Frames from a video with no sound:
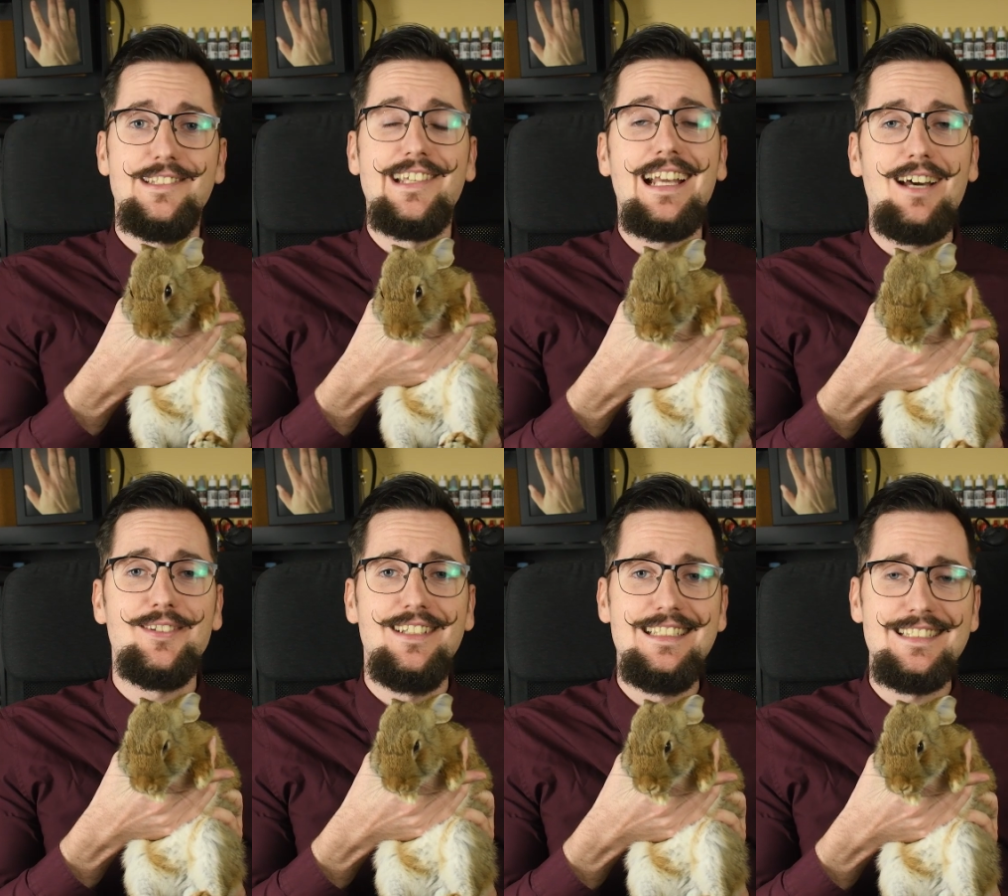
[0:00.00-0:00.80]
Check
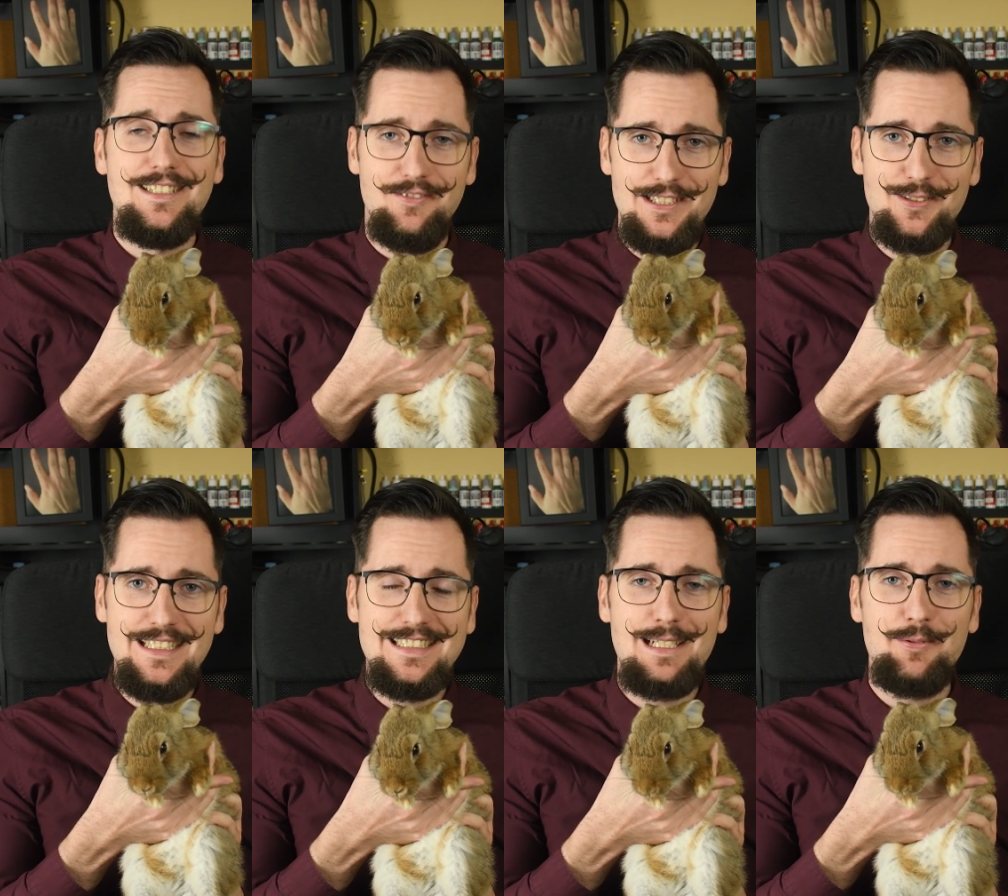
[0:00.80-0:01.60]
out the links in the video
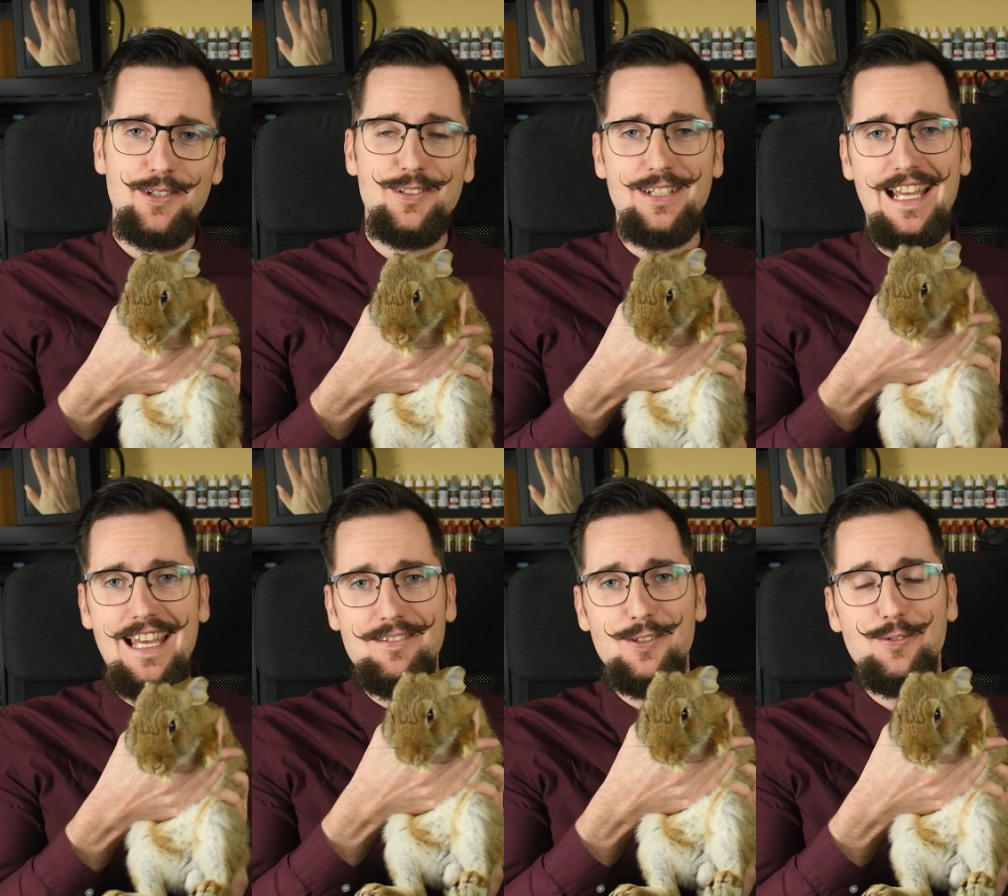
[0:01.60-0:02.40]
description, or I
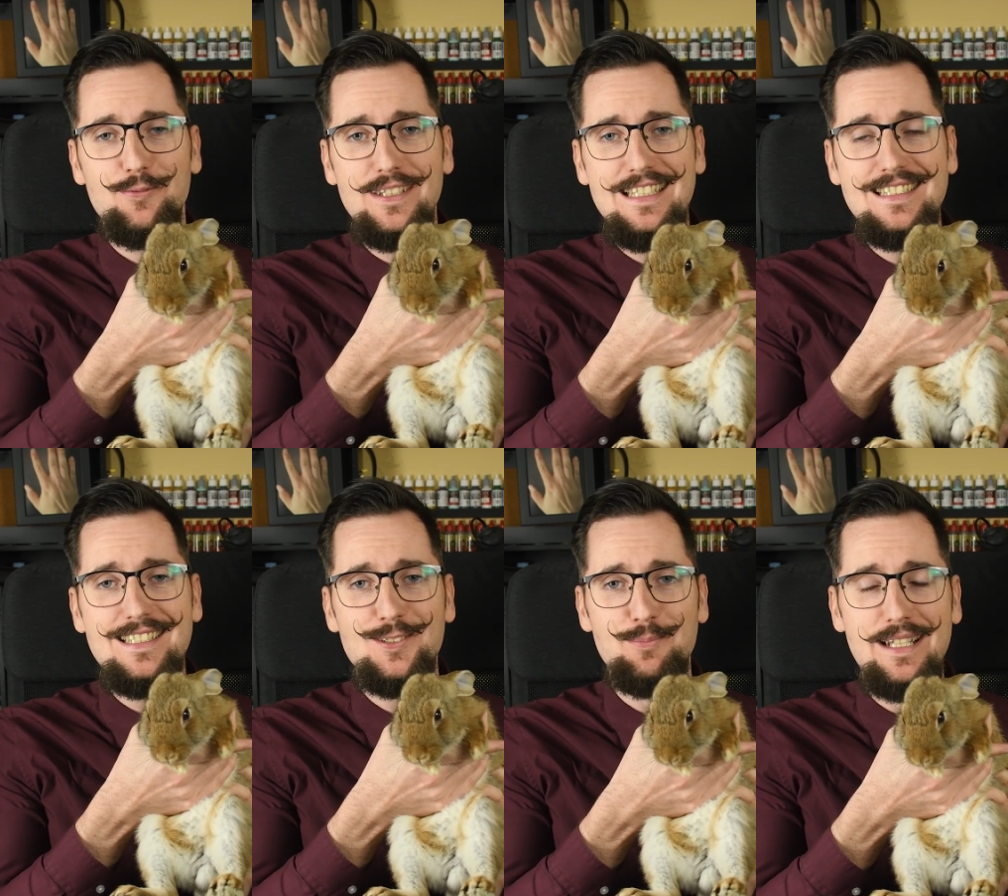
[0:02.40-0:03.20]
had to feed this
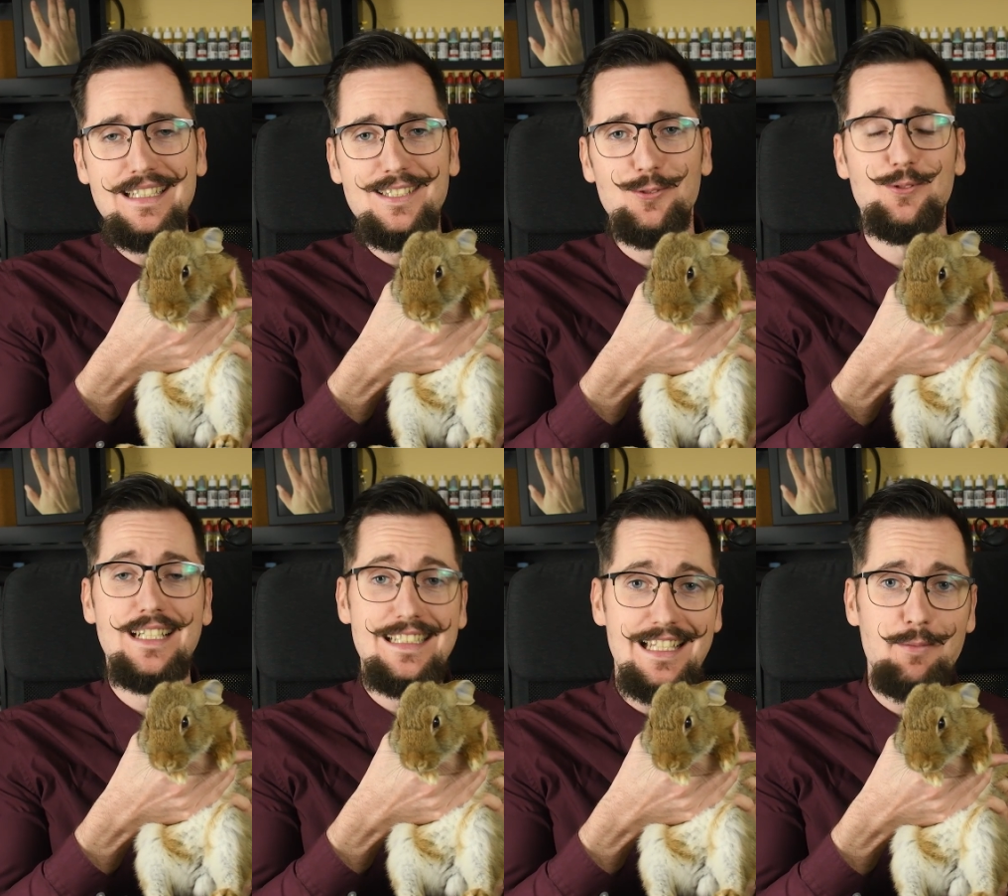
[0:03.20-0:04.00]
little bunny to
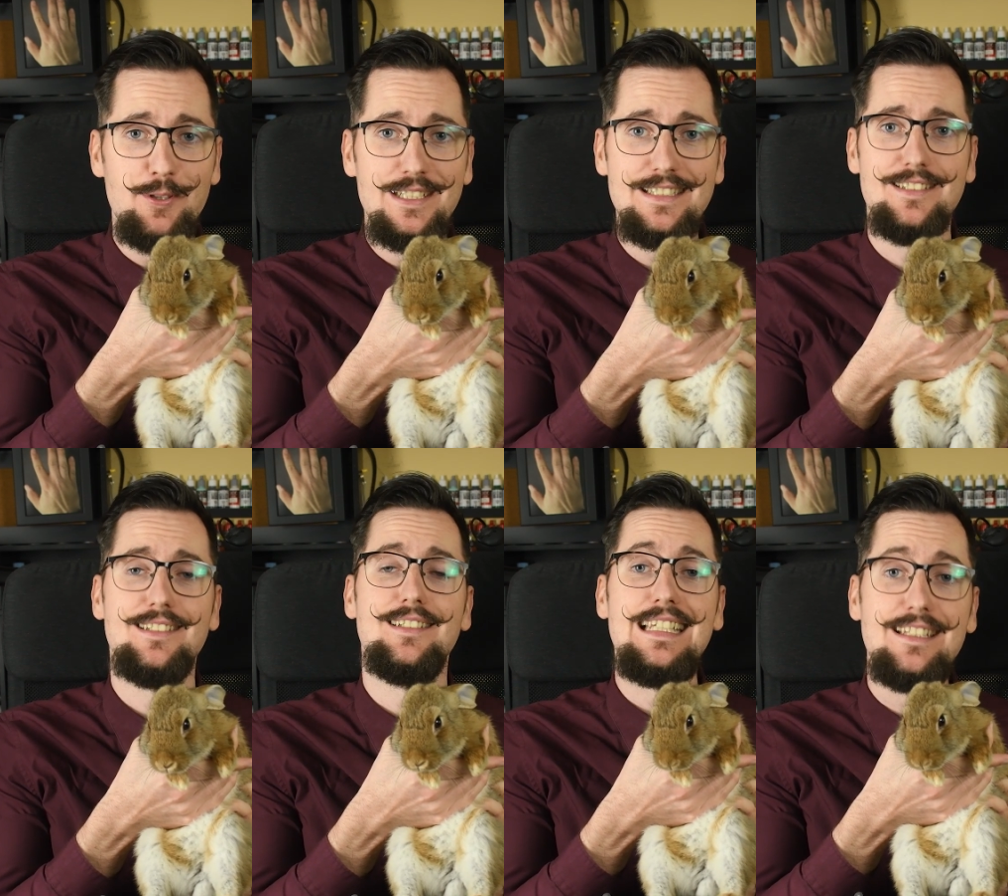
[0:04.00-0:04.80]
Granny Laborc
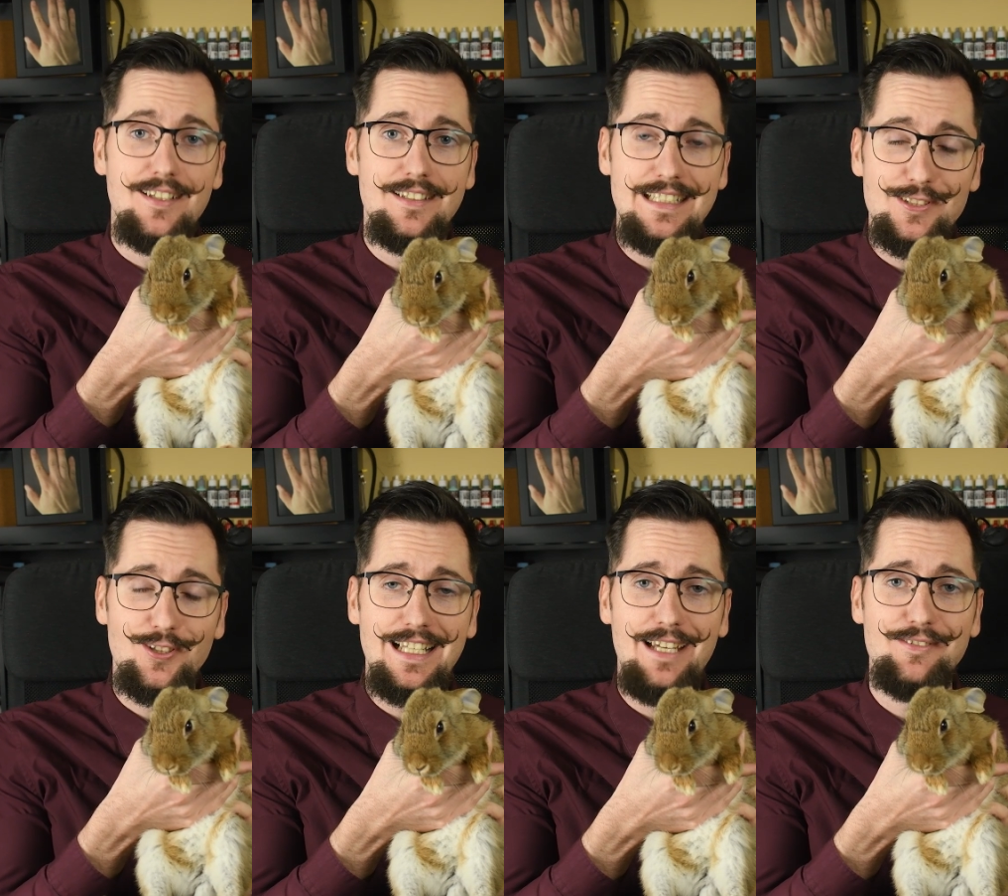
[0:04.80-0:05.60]
in a
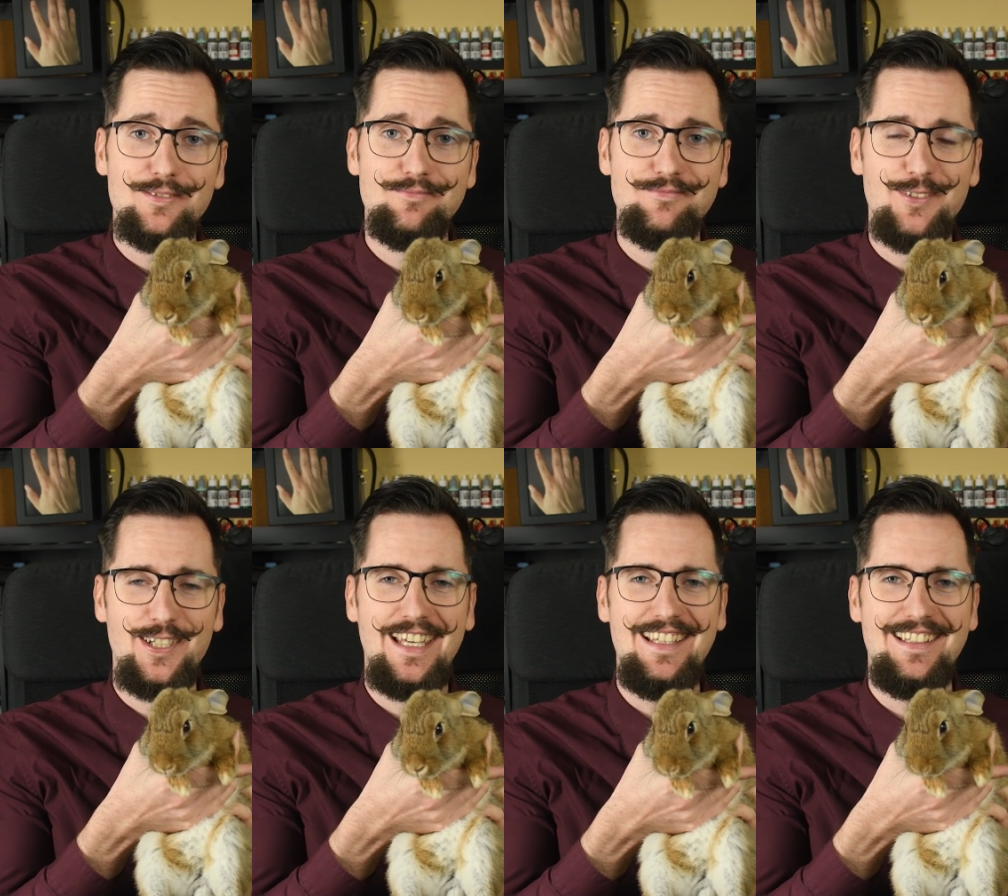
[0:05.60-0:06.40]
TikTok live.
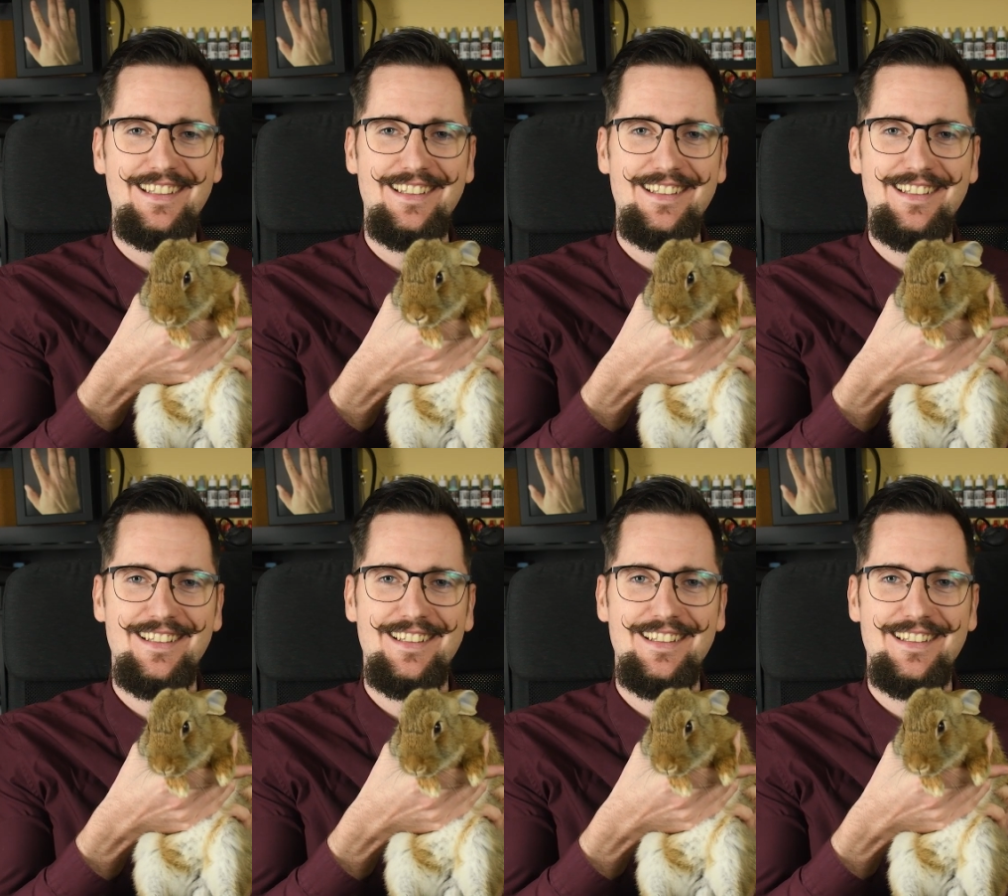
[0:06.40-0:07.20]
Okay?
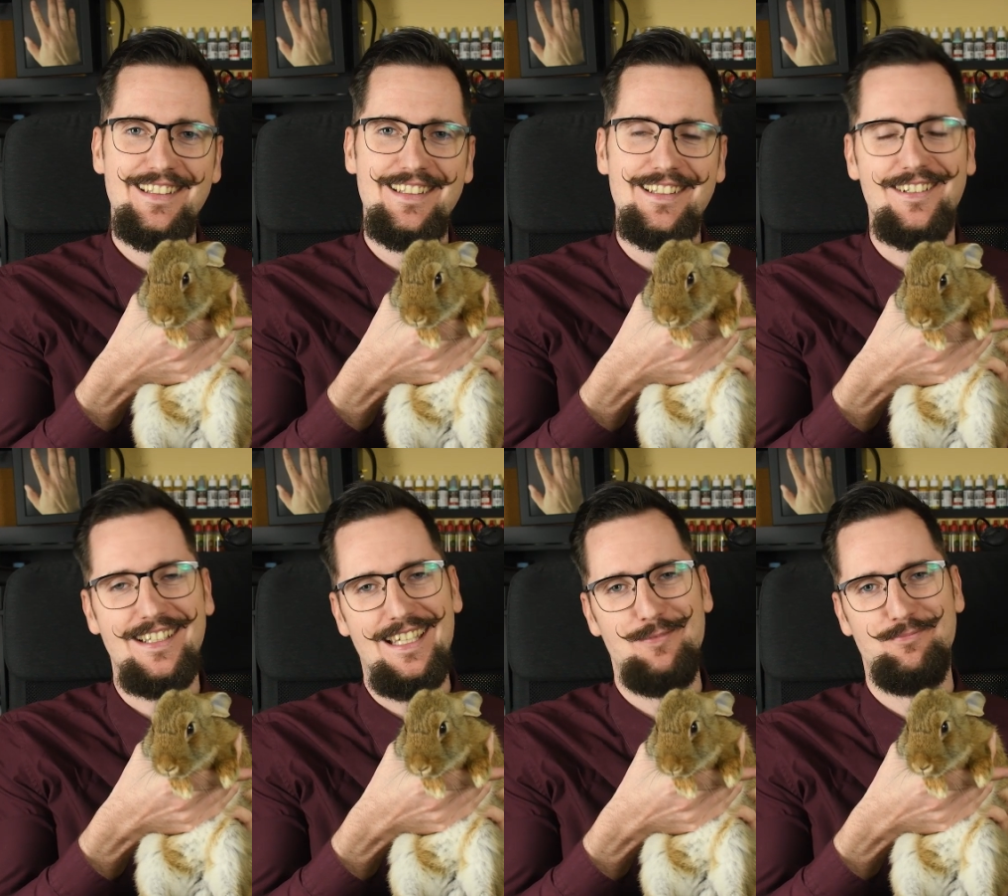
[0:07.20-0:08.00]

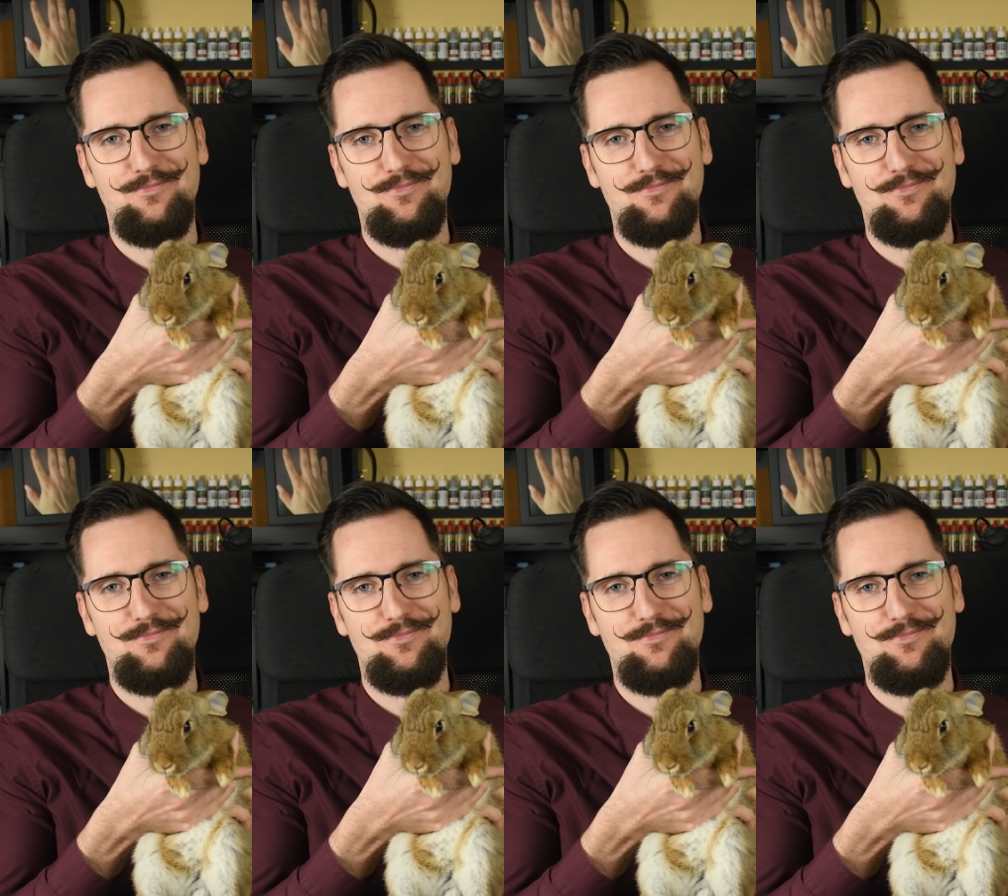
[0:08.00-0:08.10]
Okay.